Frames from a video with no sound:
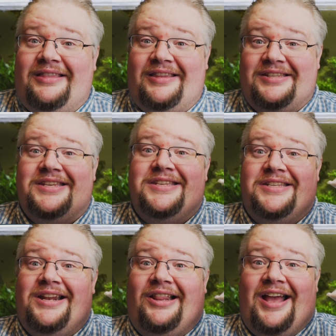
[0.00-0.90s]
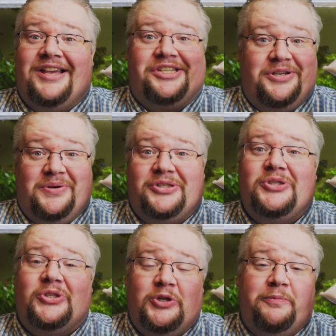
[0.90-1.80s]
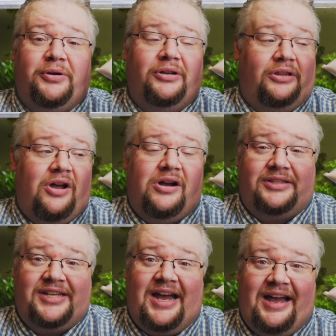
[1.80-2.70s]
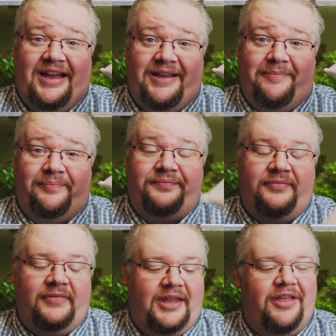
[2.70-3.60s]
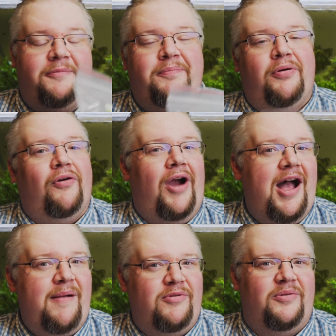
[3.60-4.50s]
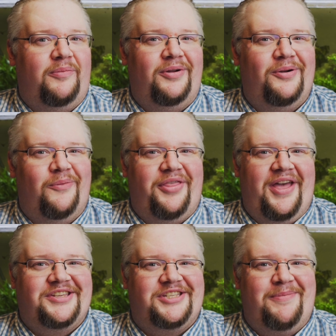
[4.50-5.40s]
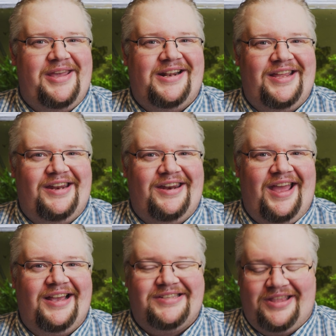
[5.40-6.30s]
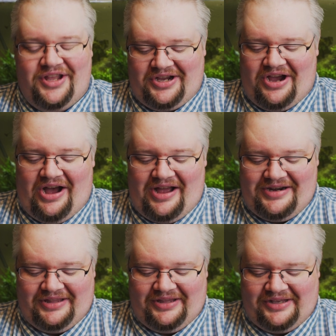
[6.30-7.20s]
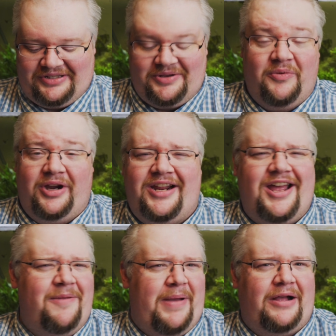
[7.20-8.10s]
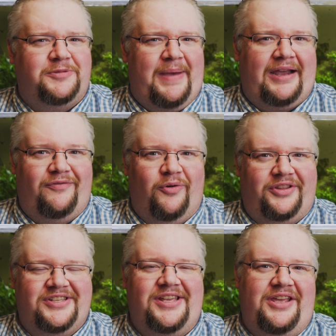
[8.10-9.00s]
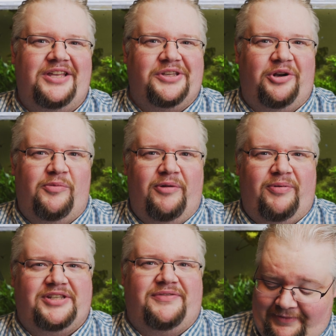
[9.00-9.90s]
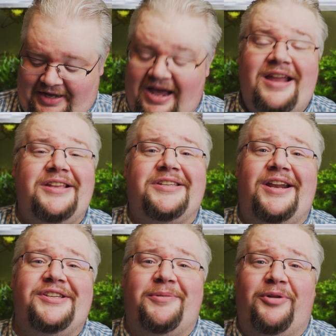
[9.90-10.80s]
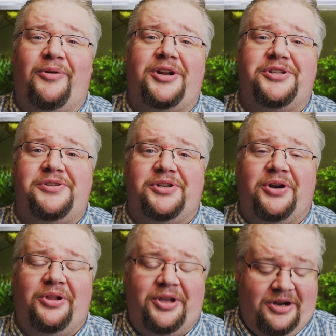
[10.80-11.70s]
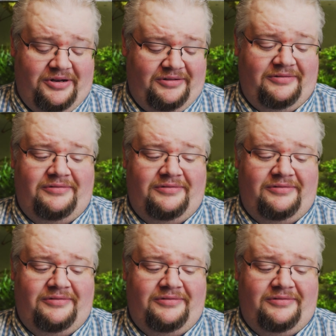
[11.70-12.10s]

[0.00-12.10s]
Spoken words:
this is going to last you a super long time. Now, the problem with Estimated Index and the con to this, and we're going to kind of bounce back and forth because I think it's a little more impressive. The con is kind of similar to what I showed you earlier.